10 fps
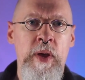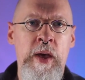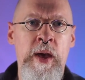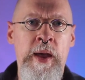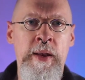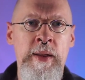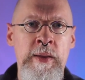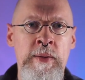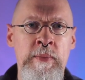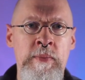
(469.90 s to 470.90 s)
And
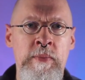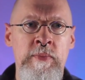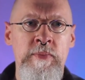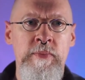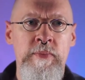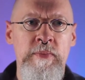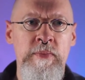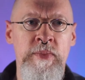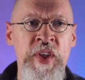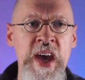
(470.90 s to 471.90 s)

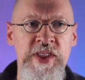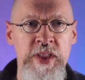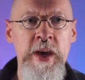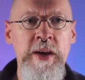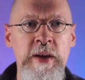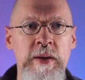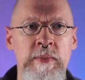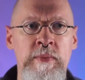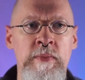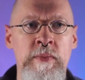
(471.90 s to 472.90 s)
they think
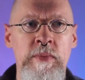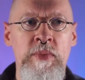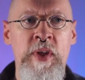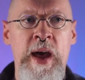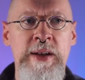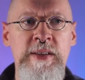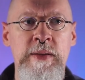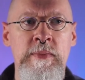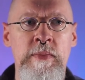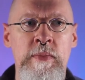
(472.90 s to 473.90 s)
that
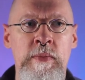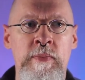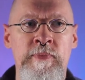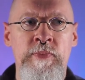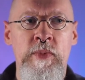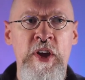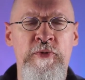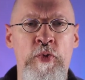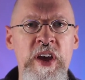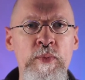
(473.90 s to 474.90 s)

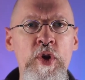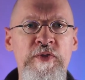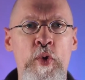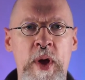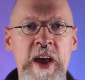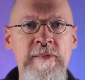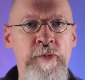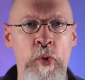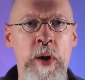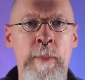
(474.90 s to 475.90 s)
if we move away
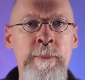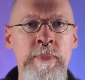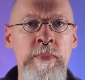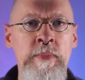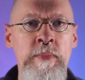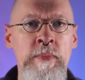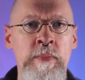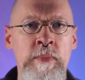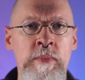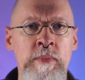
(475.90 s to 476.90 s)
from,
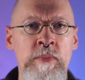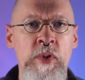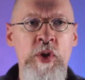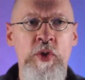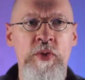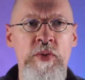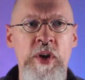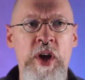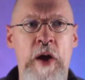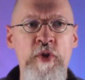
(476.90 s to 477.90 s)
you know, the
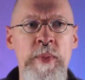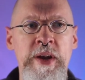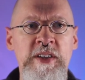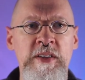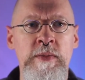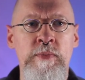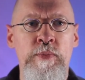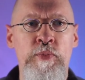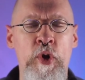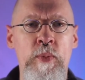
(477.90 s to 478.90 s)
government
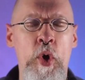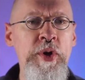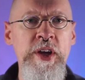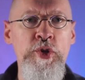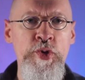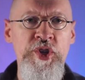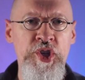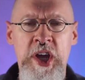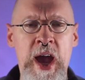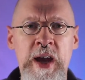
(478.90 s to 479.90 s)
promoting
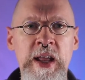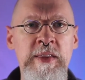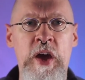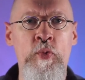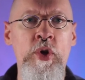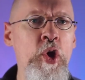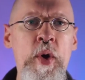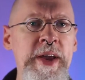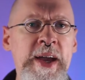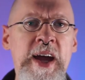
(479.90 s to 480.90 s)
Christianity, that we're
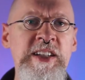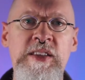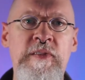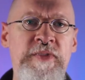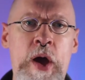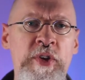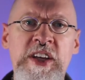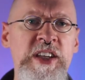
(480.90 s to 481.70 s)
going against the foundings